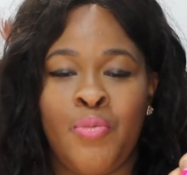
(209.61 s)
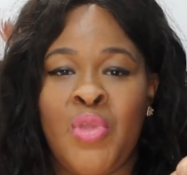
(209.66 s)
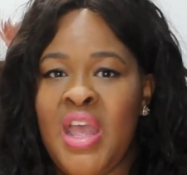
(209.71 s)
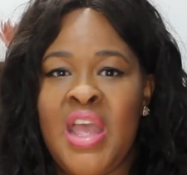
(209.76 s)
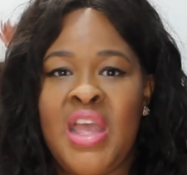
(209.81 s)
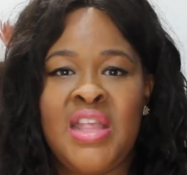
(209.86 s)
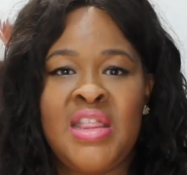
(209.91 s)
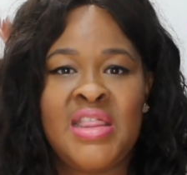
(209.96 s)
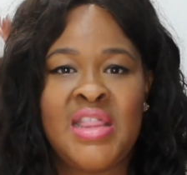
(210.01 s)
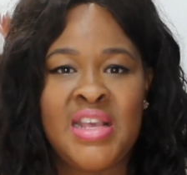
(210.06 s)

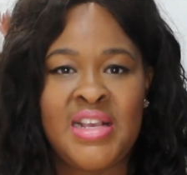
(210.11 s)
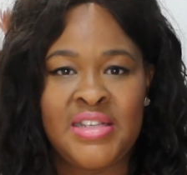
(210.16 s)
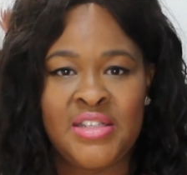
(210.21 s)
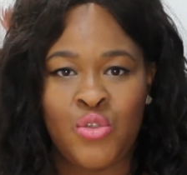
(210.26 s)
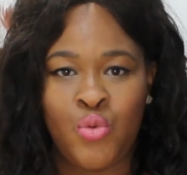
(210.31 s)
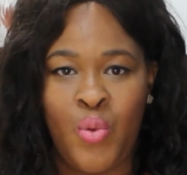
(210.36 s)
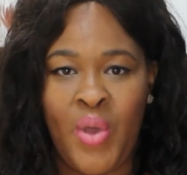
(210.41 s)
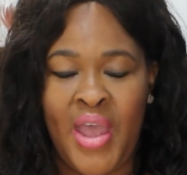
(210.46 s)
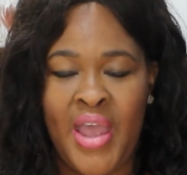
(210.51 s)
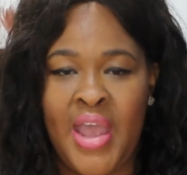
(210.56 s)
In
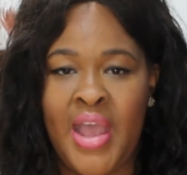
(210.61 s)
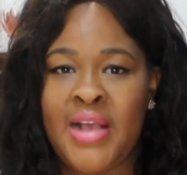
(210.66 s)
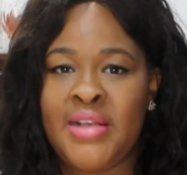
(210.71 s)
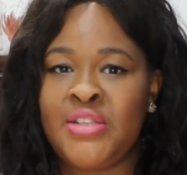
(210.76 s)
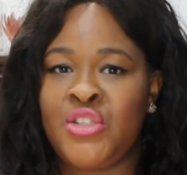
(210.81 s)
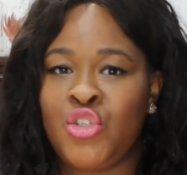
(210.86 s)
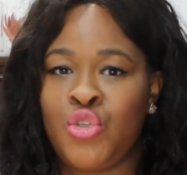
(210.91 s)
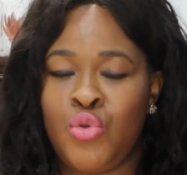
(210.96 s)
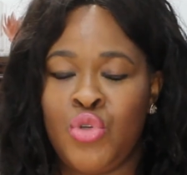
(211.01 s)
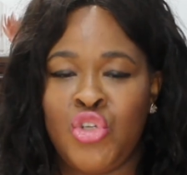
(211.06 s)
this way, as
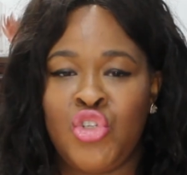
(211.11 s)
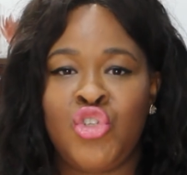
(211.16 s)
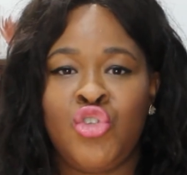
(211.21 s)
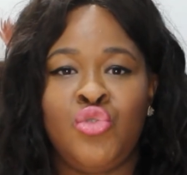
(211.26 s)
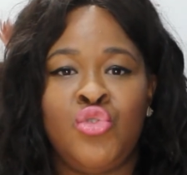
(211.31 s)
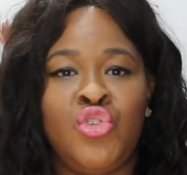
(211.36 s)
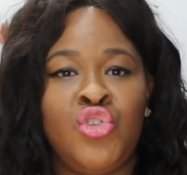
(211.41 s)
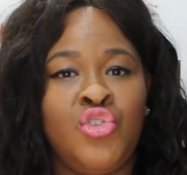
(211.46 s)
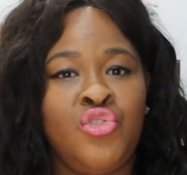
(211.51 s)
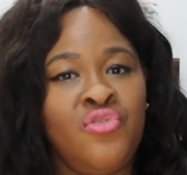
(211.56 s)
soon as you
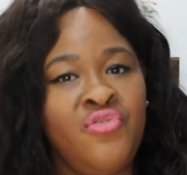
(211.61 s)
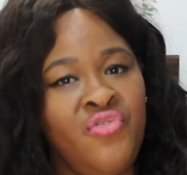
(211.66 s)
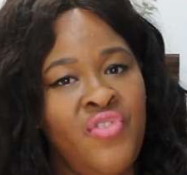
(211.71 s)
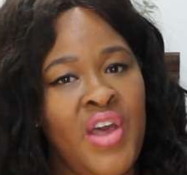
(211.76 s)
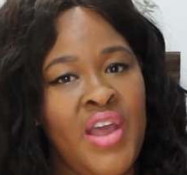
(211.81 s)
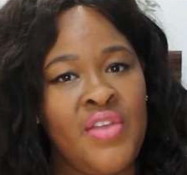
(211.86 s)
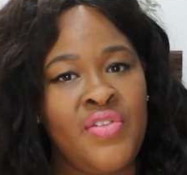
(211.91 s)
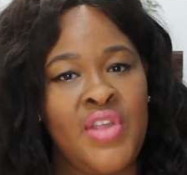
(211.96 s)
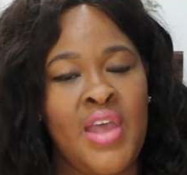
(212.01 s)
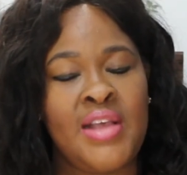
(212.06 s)
do
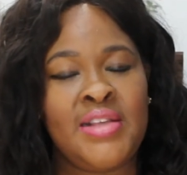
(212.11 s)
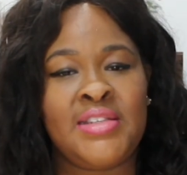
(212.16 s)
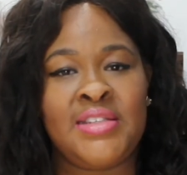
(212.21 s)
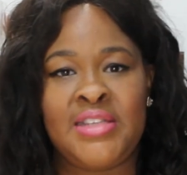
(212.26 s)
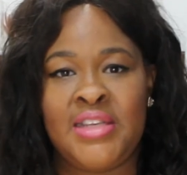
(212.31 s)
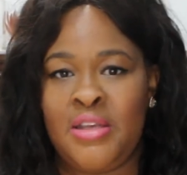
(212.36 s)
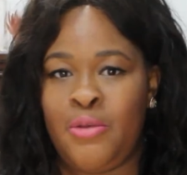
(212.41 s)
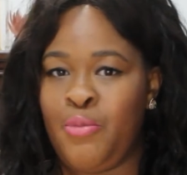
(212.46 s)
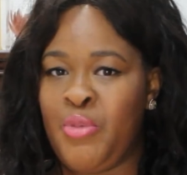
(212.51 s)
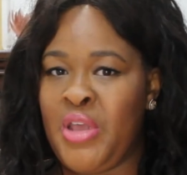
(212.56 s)
find that
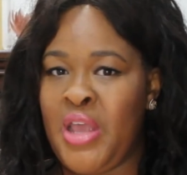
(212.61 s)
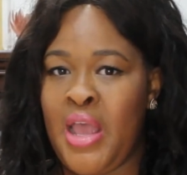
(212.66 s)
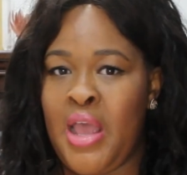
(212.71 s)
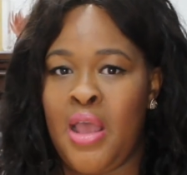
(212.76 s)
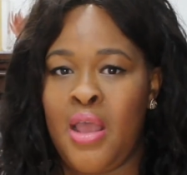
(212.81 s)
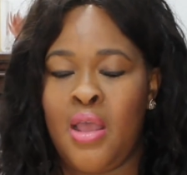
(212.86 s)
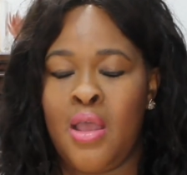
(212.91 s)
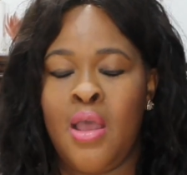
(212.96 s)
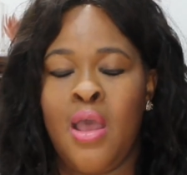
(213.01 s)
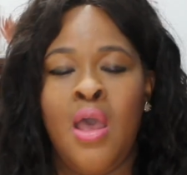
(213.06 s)

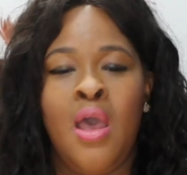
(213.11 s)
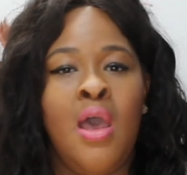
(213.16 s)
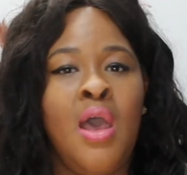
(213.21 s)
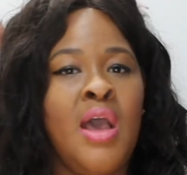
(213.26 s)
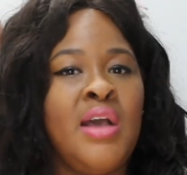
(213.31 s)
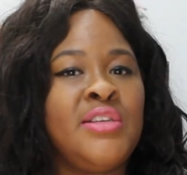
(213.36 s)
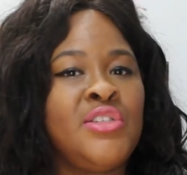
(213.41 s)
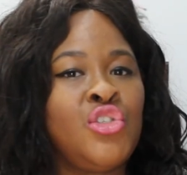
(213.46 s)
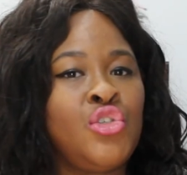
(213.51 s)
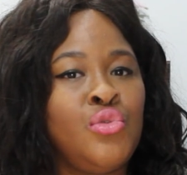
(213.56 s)
CPA,
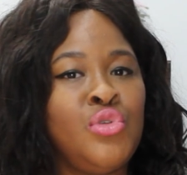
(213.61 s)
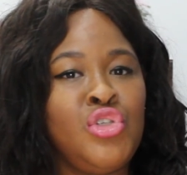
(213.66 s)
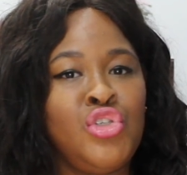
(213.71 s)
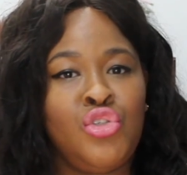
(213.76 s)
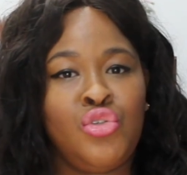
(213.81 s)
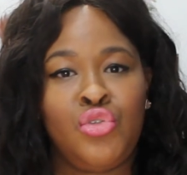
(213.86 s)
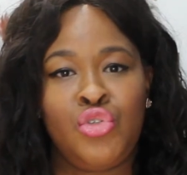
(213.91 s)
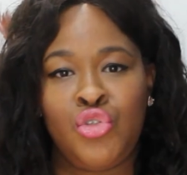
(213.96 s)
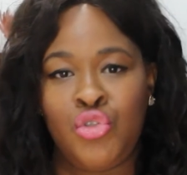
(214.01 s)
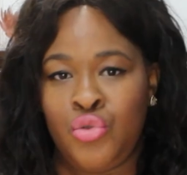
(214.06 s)
as soon as
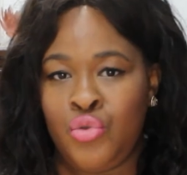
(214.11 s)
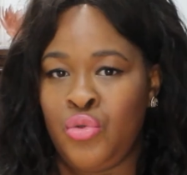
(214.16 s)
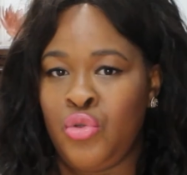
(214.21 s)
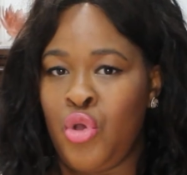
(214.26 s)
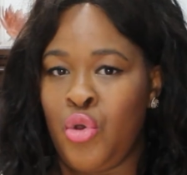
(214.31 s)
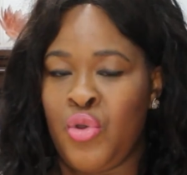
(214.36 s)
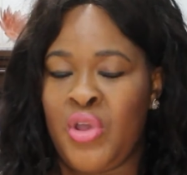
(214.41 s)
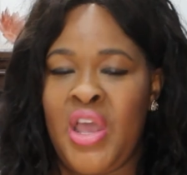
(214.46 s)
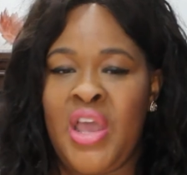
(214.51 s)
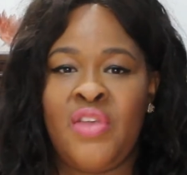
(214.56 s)
you do
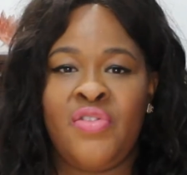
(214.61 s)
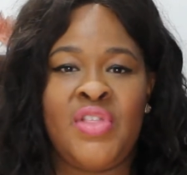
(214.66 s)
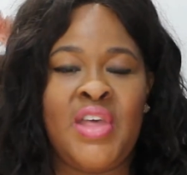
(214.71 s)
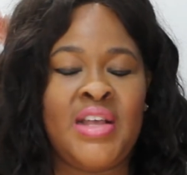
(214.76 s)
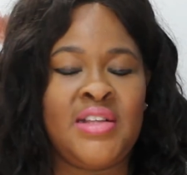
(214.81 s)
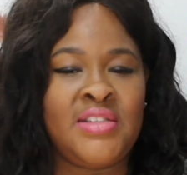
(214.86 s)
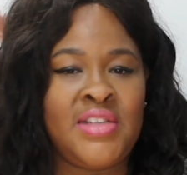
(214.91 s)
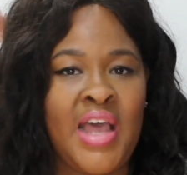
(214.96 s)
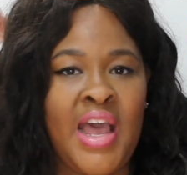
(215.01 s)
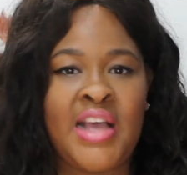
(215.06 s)
locate
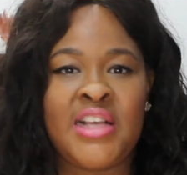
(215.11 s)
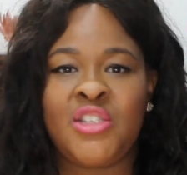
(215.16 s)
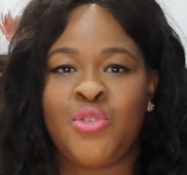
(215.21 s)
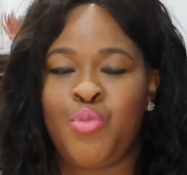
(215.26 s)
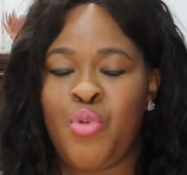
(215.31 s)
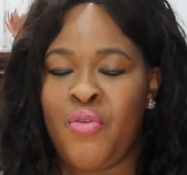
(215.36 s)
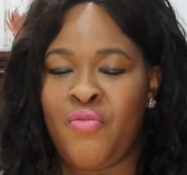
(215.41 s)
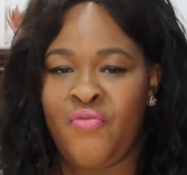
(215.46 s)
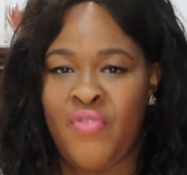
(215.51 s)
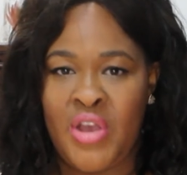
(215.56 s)
that tax
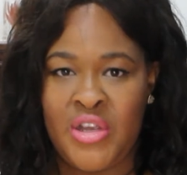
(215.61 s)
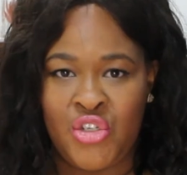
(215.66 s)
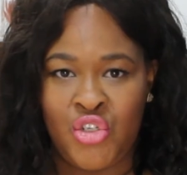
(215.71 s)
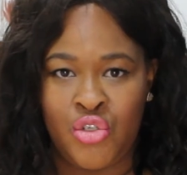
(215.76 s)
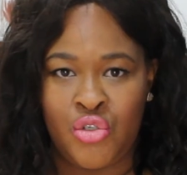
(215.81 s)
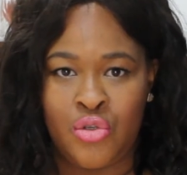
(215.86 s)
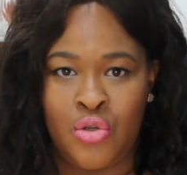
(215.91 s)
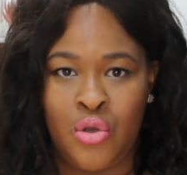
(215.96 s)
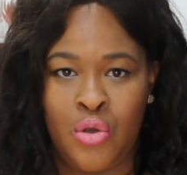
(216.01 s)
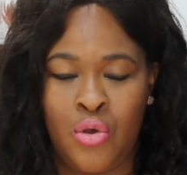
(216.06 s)

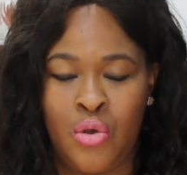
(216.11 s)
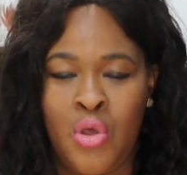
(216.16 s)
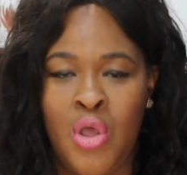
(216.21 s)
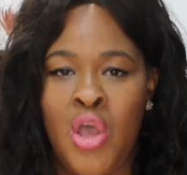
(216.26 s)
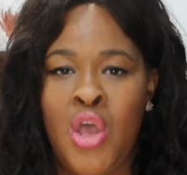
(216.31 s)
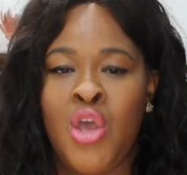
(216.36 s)
professional,